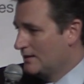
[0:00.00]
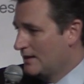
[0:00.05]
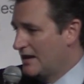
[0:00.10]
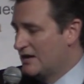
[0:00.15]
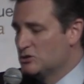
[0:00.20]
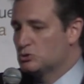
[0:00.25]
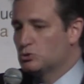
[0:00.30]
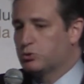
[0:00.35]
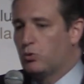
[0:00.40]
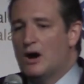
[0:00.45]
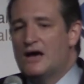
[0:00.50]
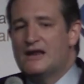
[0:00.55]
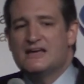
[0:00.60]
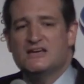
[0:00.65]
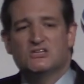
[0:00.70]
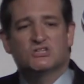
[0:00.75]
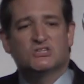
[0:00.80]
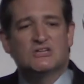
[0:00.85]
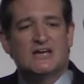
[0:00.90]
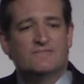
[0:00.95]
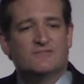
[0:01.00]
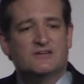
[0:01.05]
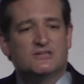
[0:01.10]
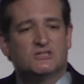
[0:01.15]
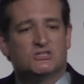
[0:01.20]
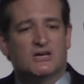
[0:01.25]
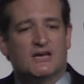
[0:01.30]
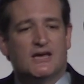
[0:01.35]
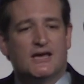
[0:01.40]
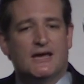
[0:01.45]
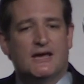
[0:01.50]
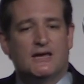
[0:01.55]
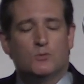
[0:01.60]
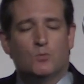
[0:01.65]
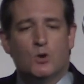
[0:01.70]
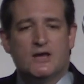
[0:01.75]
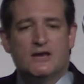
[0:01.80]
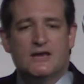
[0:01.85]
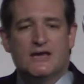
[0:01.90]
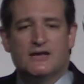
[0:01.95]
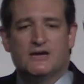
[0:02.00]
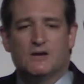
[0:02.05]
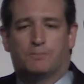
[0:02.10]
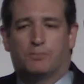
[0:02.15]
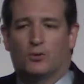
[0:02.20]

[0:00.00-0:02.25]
In 2017, we need a